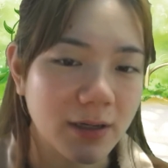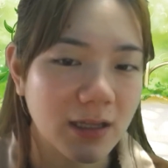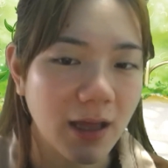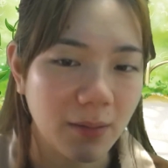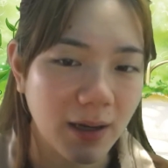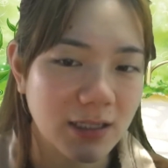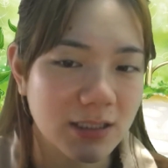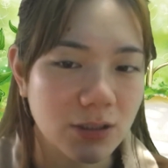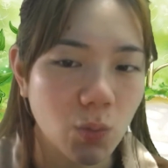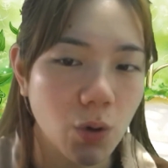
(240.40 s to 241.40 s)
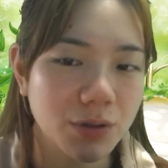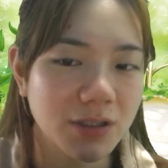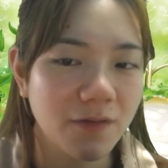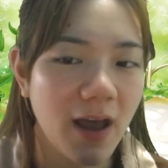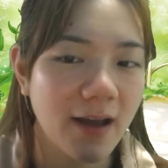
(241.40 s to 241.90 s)
climate and won't
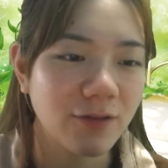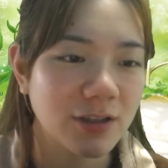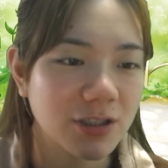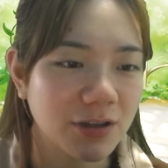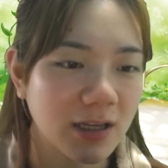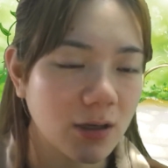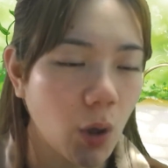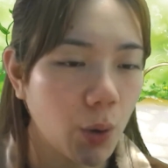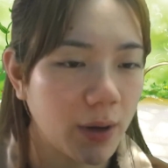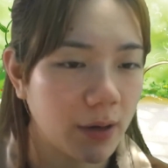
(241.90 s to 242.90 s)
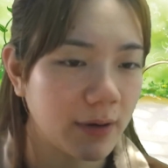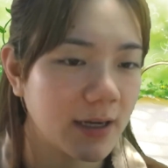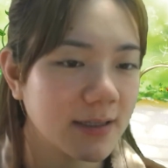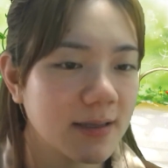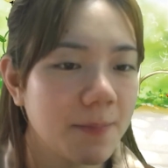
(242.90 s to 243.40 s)
survive winter in the cold
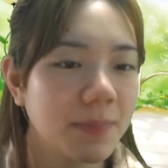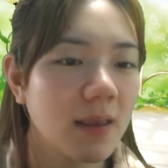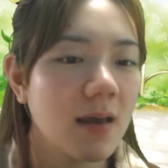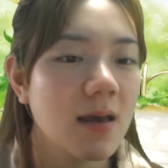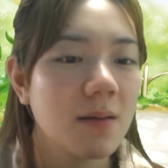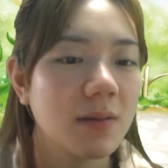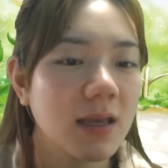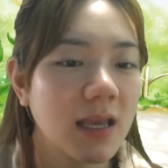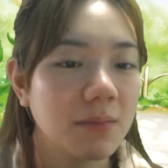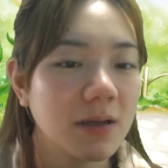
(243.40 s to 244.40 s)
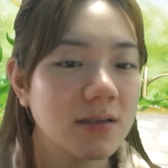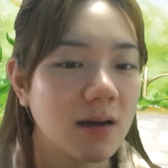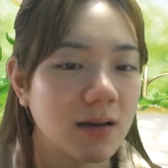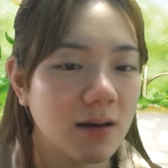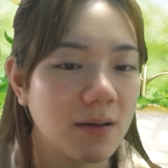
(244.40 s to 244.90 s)
areas, but they can be
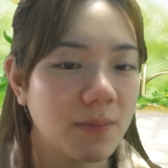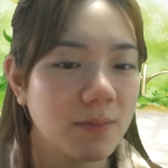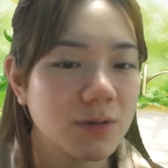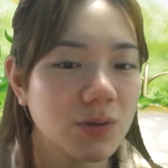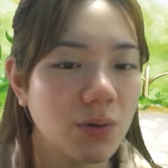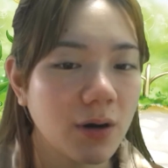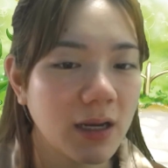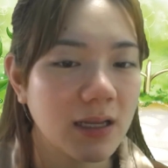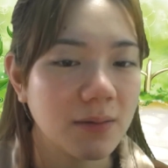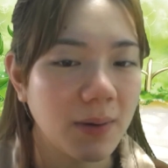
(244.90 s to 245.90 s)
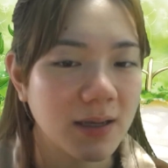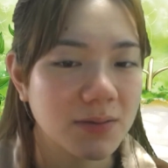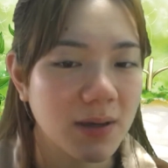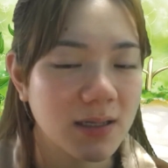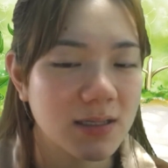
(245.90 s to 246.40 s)
dug up, stored in the
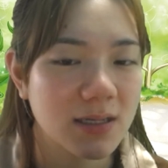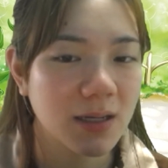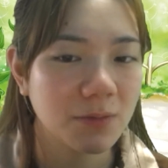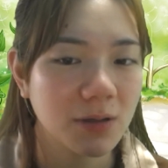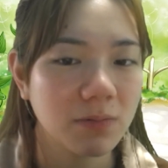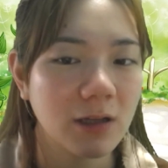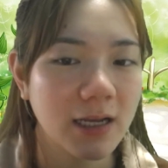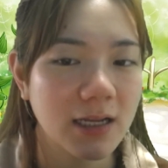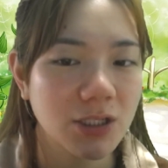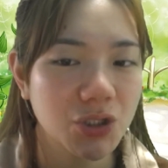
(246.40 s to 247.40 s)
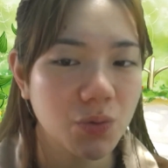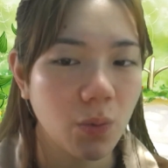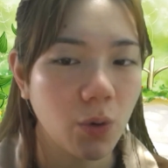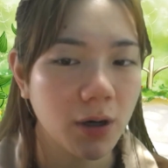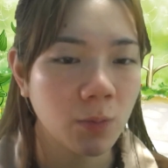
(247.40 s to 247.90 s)
basement, and replanted with
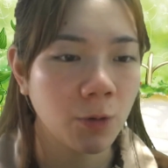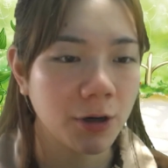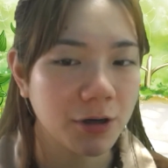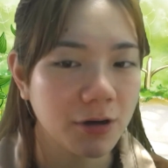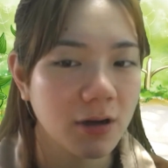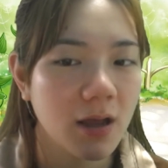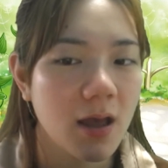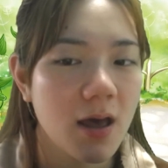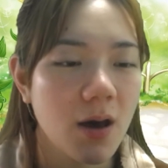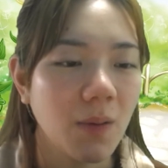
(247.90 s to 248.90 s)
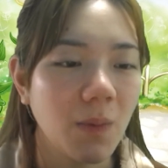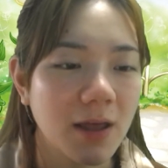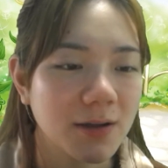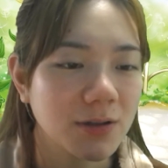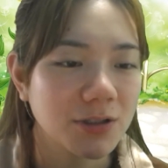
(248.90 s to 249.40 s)
warm water.
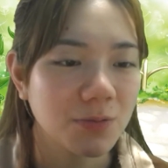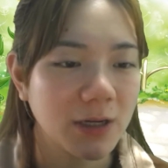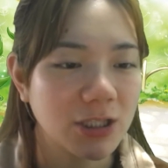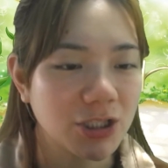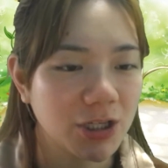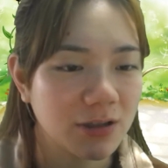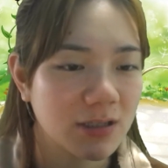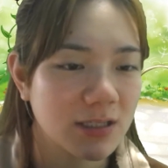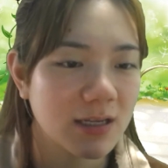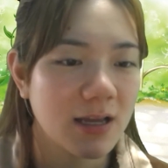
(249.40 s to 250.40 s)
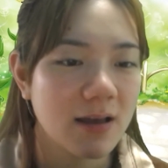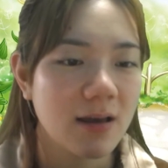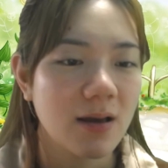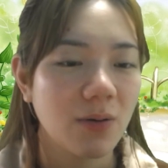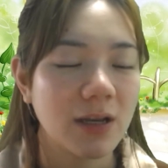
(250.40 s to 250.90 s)
Weather returns.
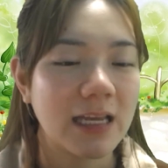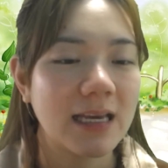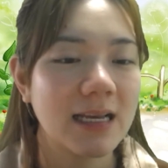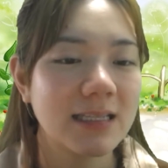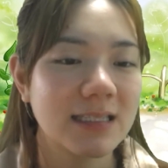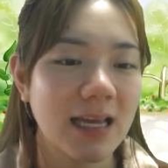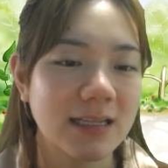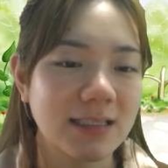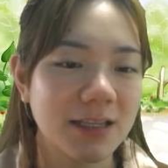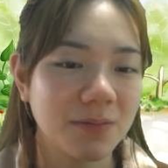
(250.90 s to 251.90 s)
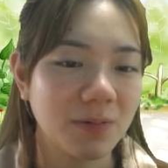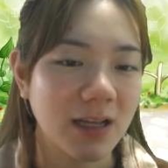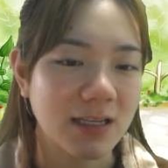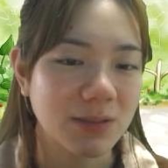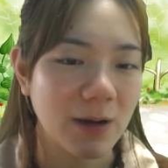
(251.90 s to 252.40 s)
When heat has other
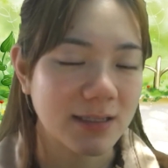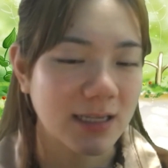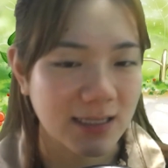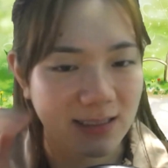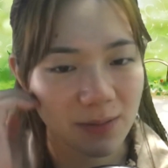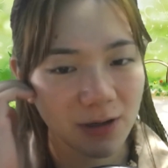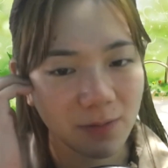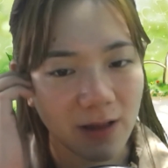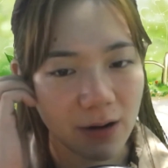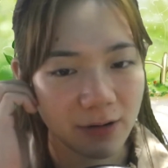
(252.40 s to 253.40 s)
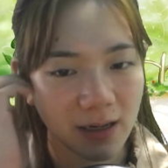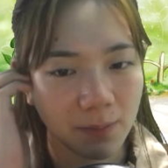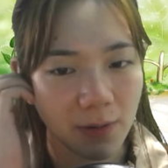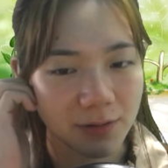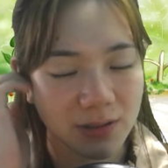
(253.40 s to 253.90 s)
plants resting, summer flowering
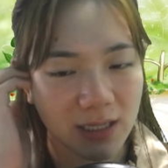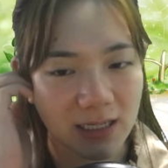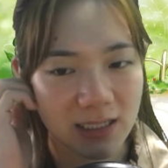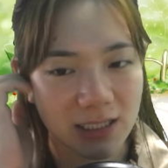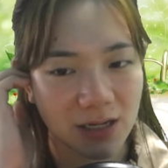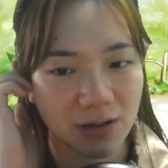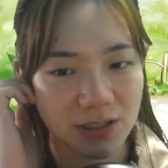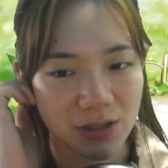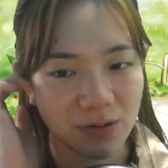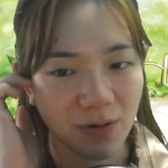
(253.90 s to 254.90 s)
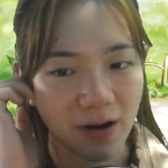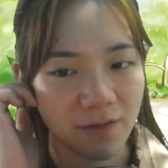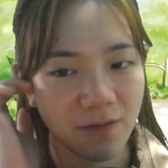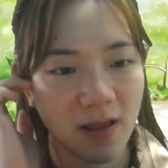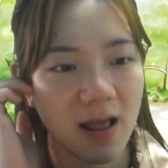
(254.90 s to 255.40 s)
bulbs can continue to thrive.